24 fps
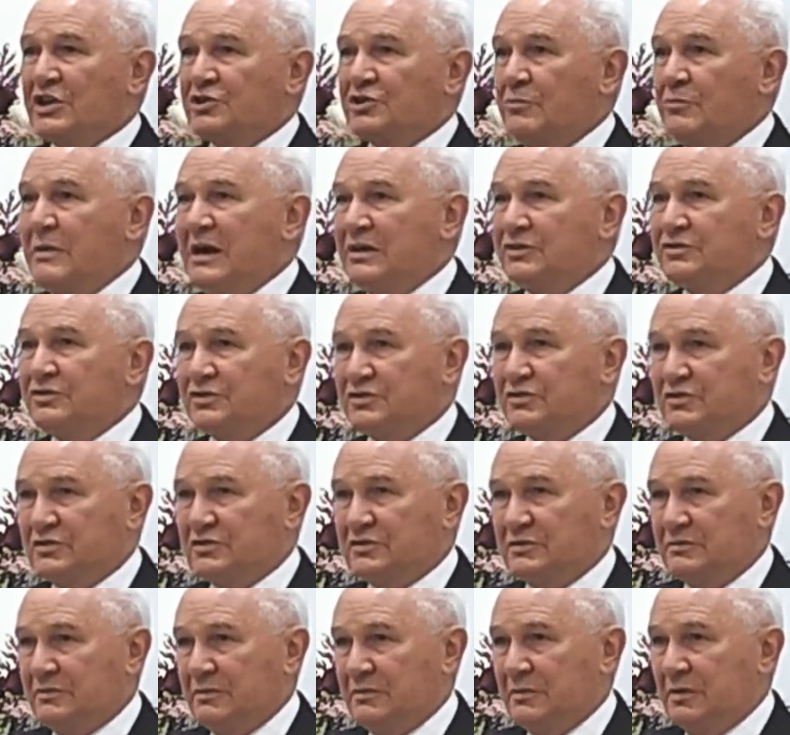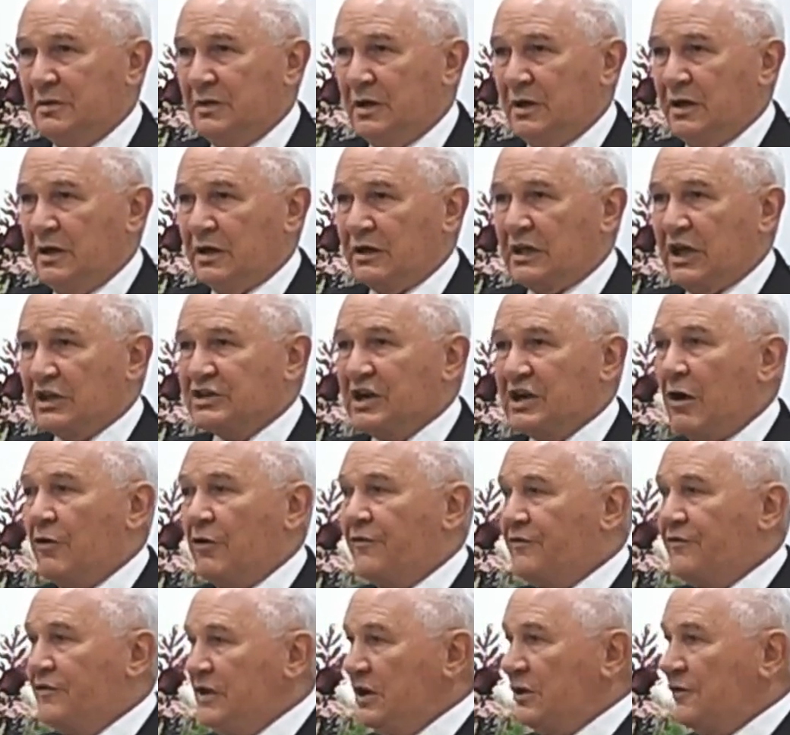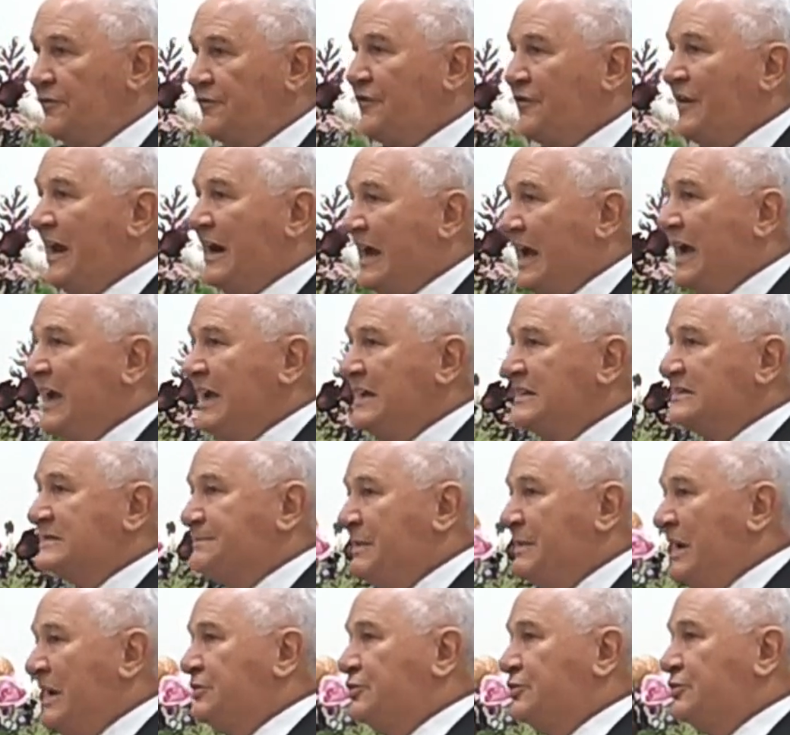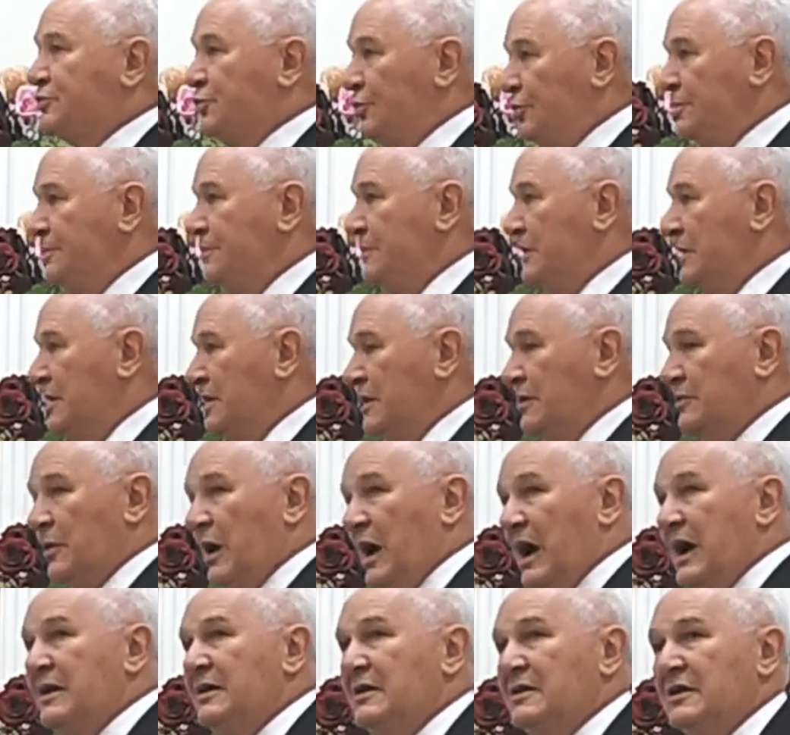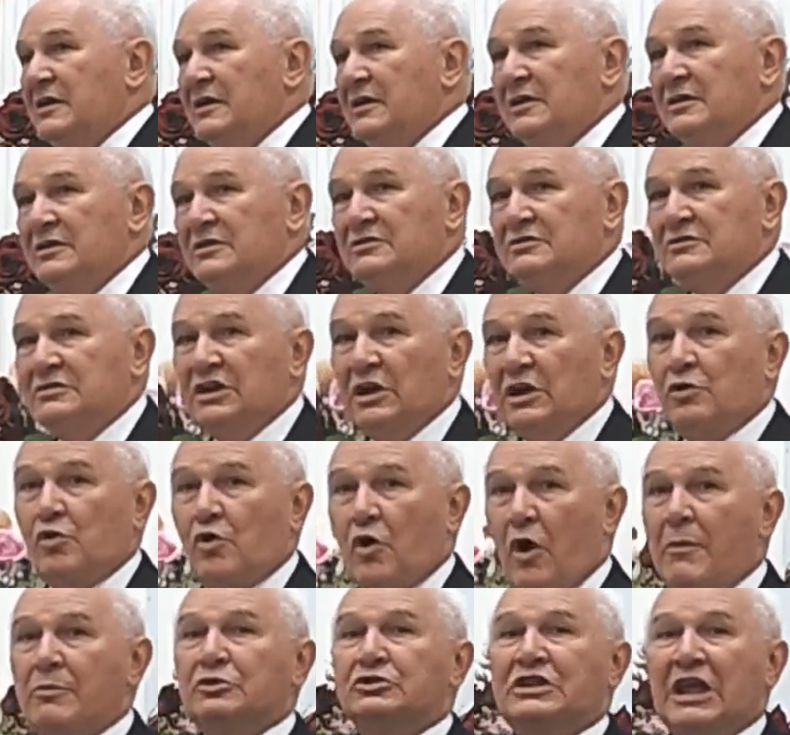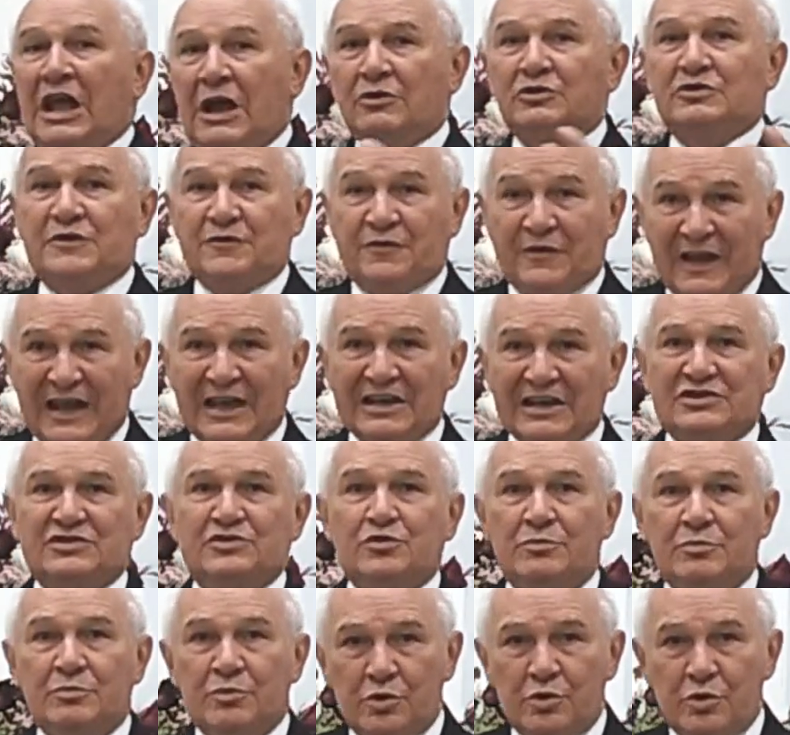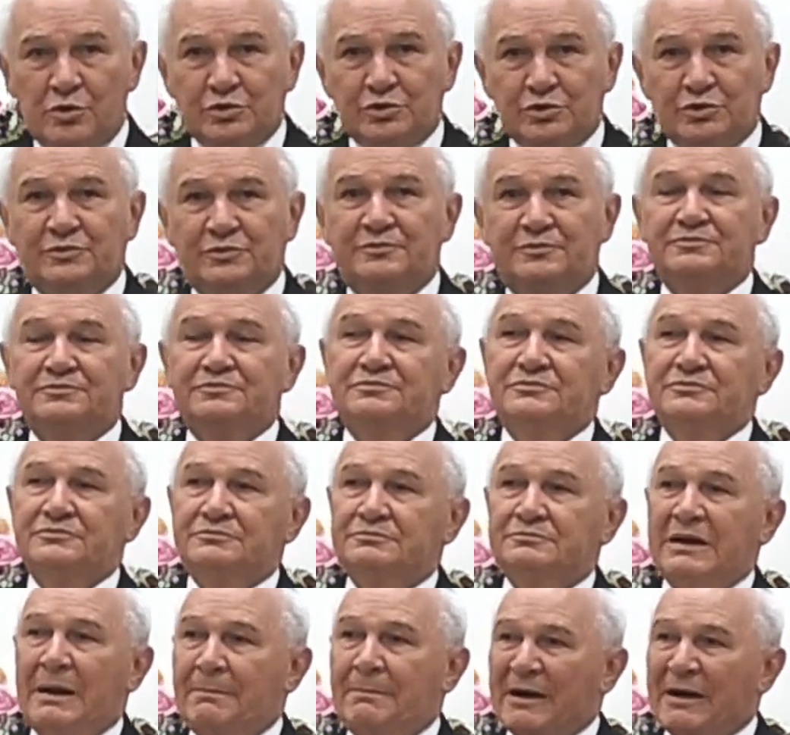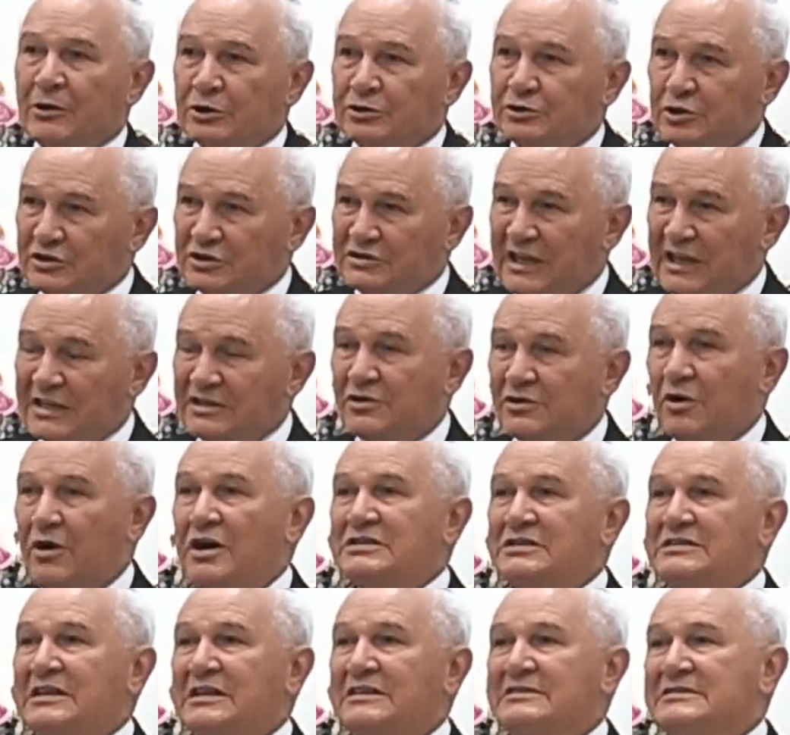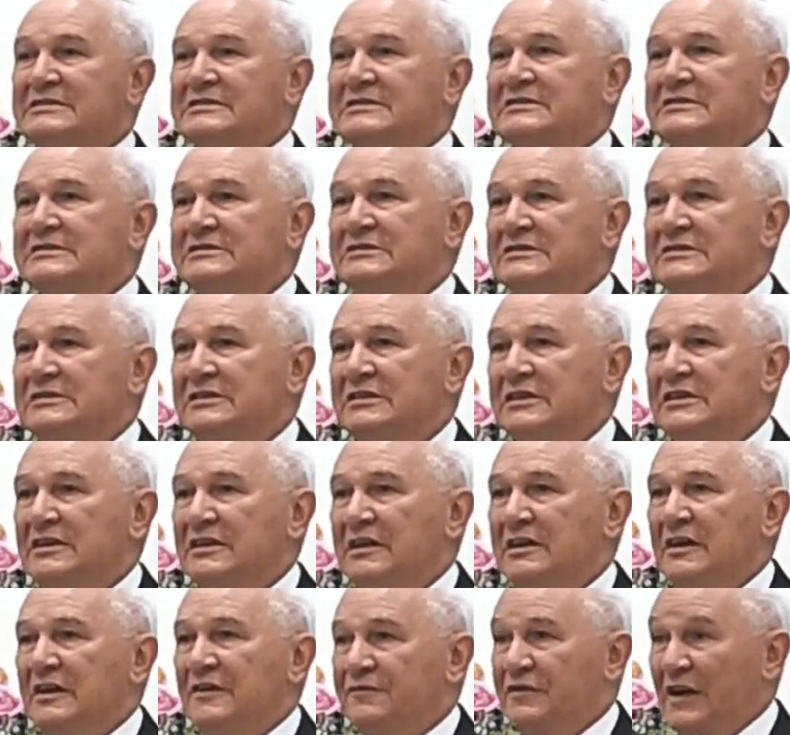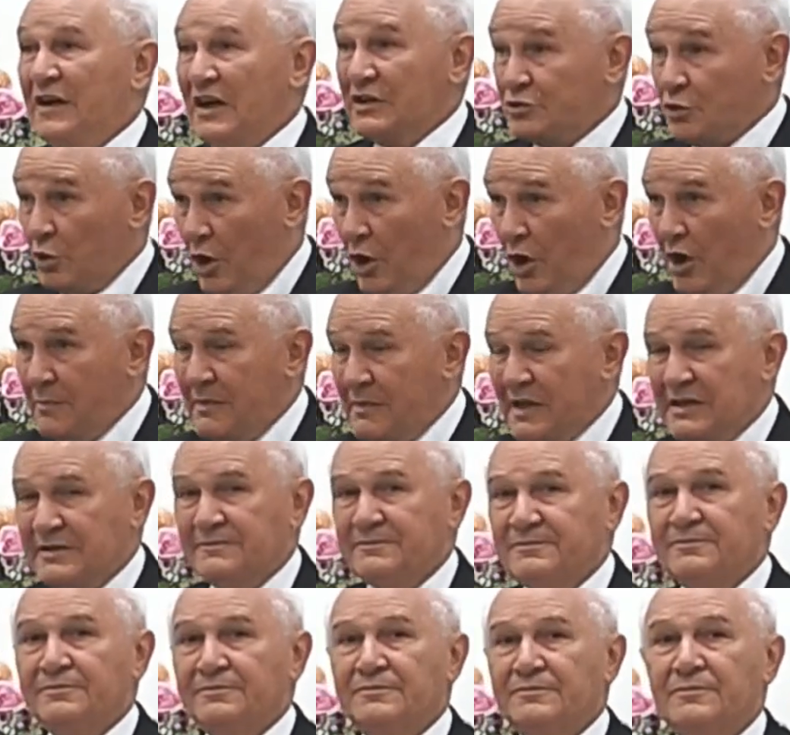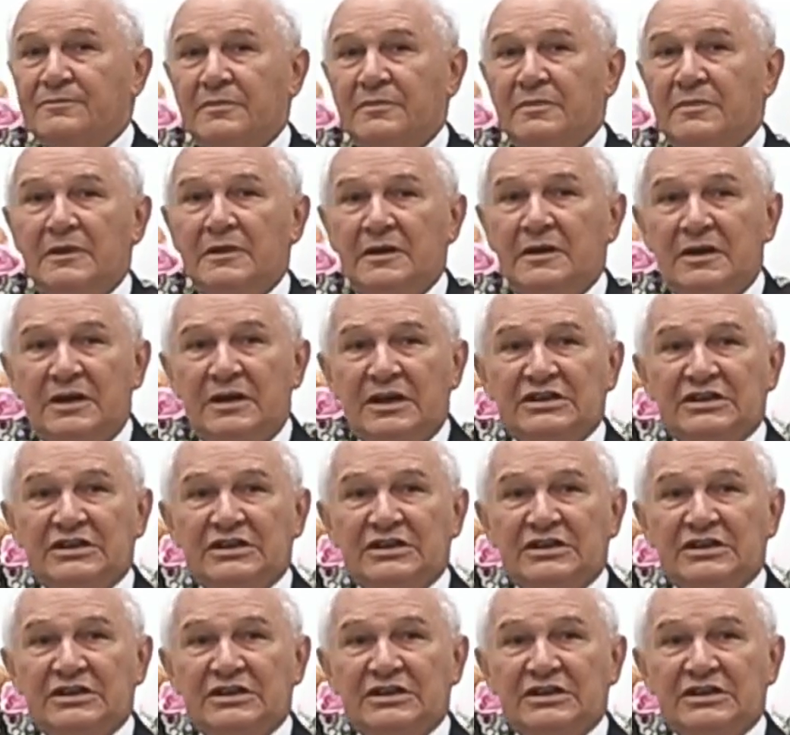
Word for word: the church, but every human being that ever heard about how God created the world, prepared, it, prepared all things, made man.